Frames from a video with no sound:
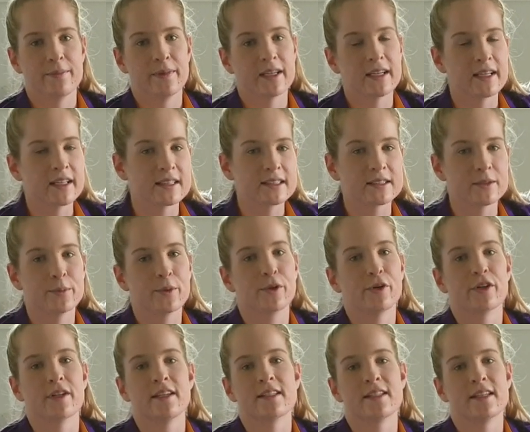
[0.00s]
biggest
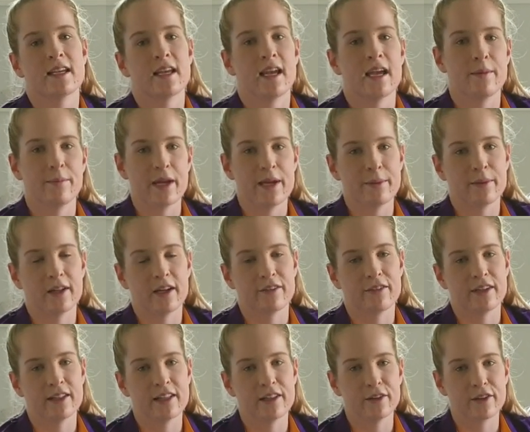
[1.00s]
supporters and people I
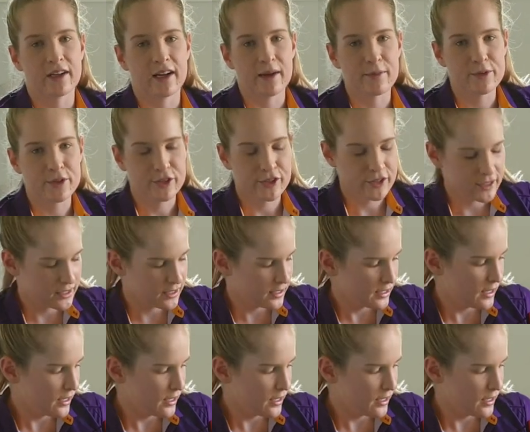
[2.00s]
really look up to.